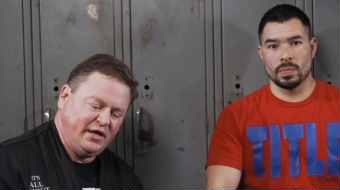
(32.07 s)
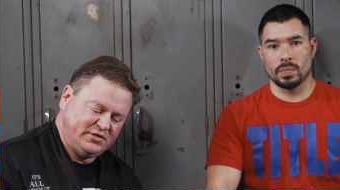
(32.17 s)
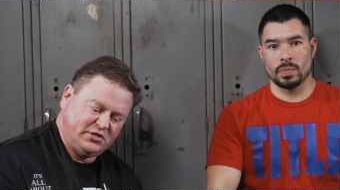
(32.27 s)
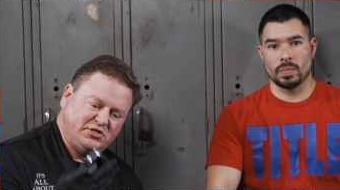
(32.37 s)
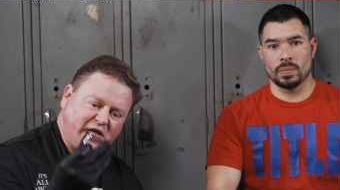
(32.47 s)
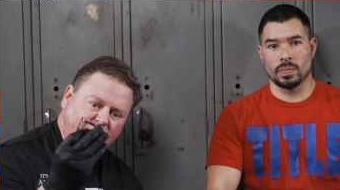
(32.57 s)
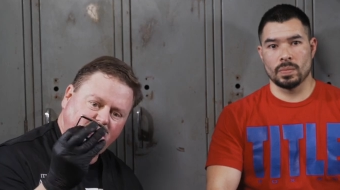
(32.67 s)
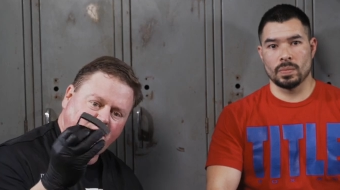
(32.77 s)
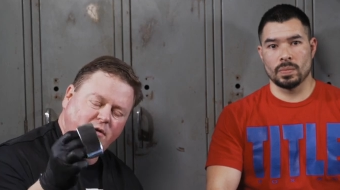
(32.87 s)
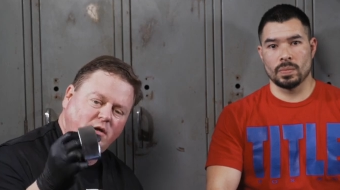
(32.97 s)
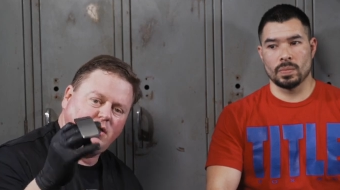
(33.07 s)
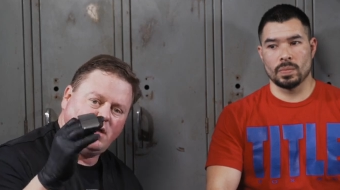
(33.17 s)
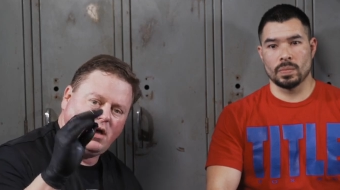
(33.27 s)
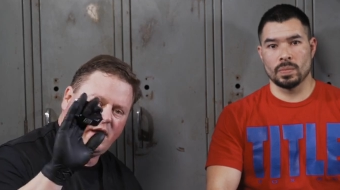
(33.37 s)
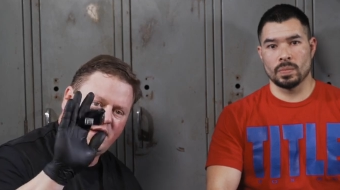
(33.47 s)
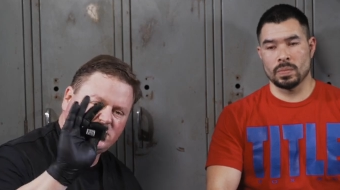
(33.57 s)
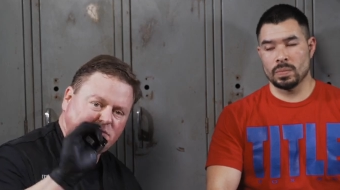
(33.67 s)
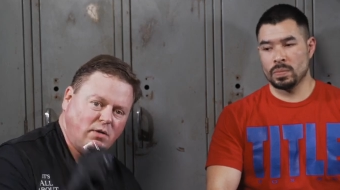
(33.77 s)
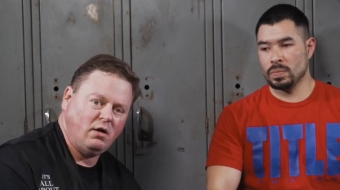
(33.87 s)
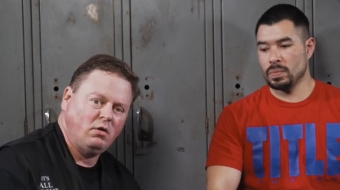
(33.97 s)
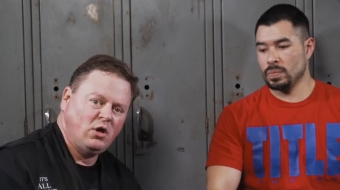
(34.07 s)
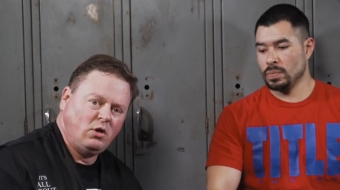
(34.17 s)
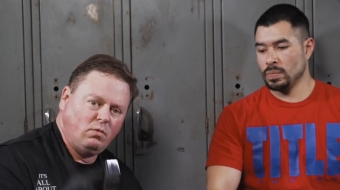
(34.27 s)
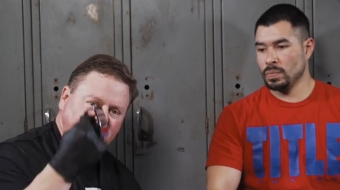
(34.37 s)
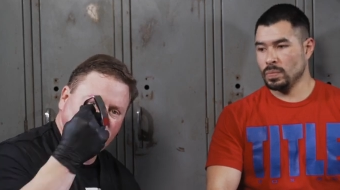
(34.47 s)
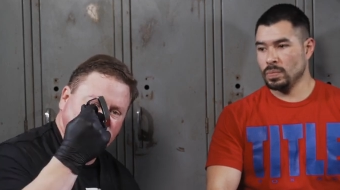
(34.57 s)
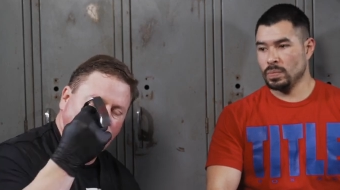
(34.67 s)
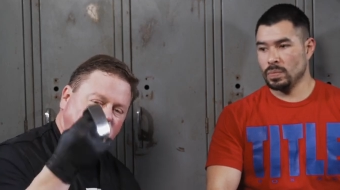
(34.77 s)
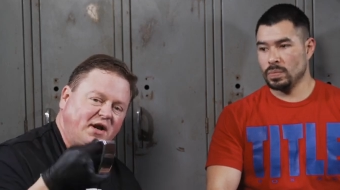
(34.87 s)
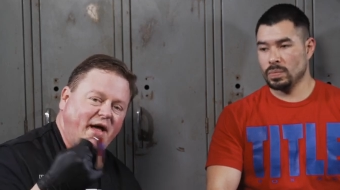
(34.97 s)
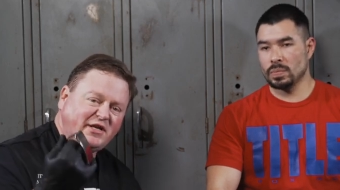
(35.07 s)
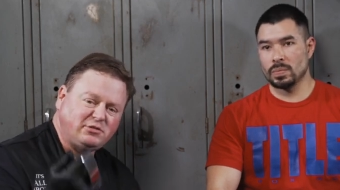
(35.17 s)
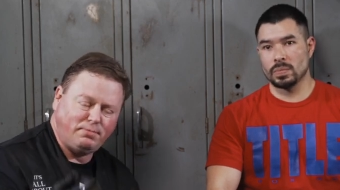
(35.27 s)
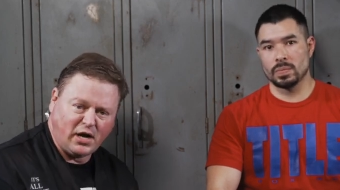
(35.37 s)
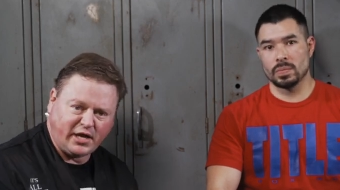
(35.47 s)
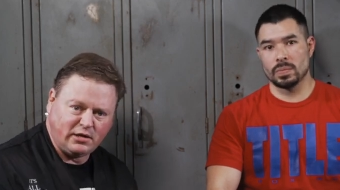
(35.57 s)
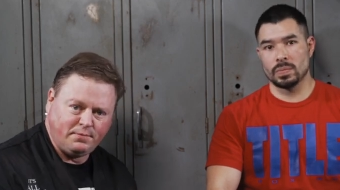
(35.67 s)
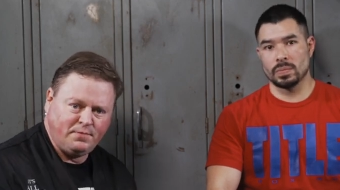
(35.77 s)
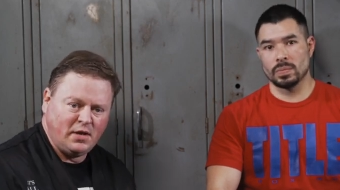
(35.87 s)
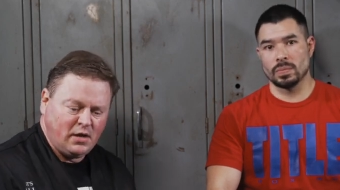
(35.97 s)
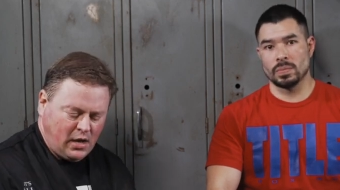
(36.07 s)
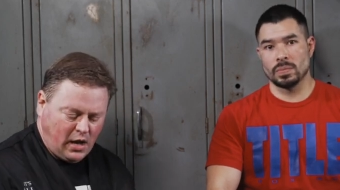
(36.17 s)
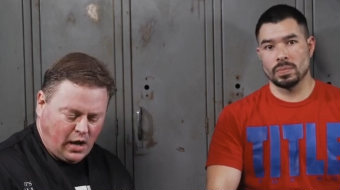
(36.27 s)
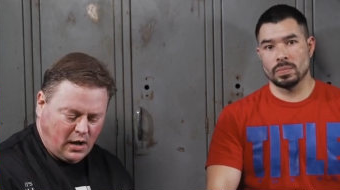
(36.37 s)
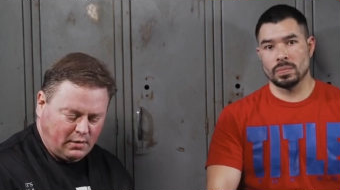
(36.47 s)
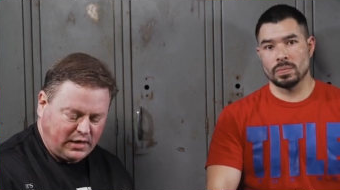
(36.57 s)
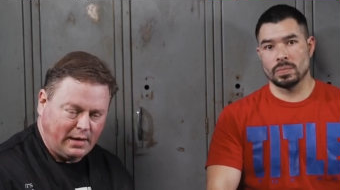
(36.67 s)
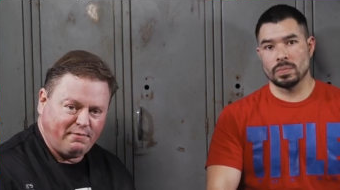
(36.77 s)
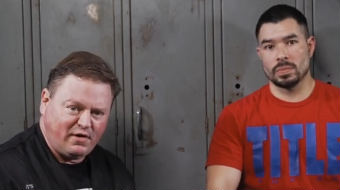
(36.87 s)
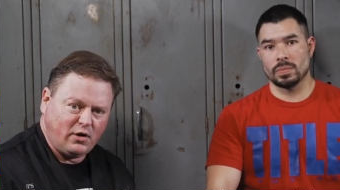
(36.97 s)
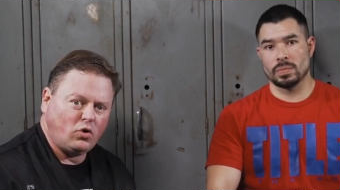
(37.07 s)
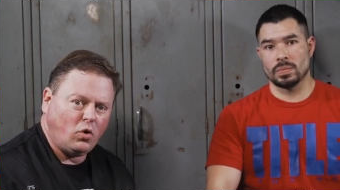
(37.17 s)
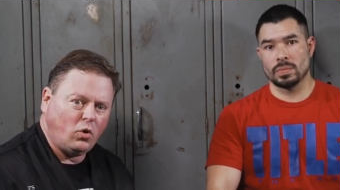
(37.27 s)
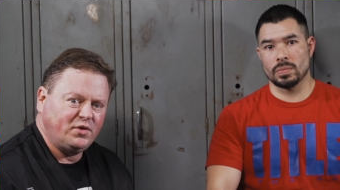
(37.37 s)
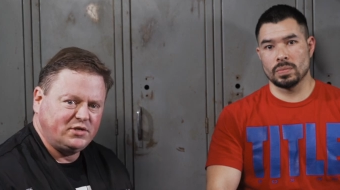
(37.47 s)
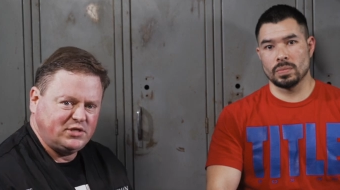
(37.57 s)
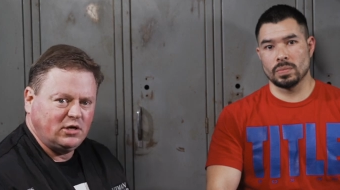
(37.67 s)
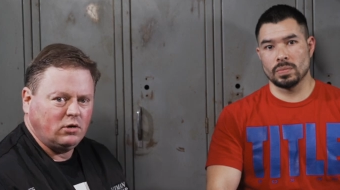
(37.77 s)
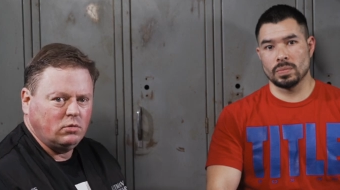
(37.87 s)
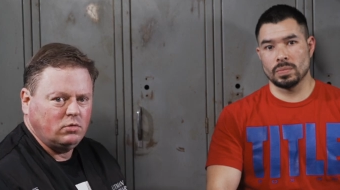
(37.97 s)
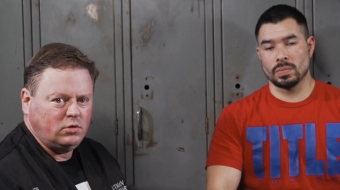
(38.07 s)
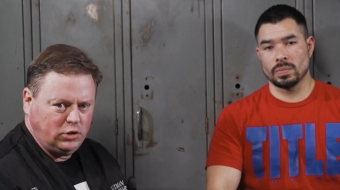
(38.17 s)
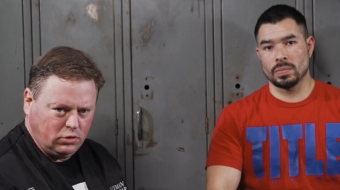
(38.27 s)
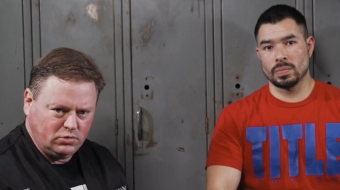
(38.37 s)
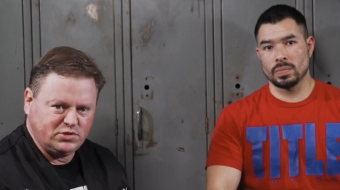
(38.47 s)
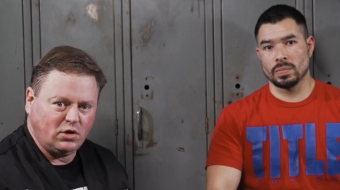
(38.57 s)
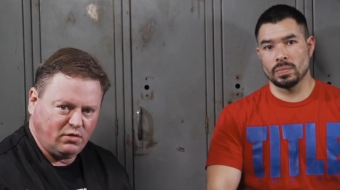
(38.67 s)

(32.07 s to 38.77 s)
Speaker 1: is the standard uh, end swell, which is stored in an ice bucket, uh, kept very cold until used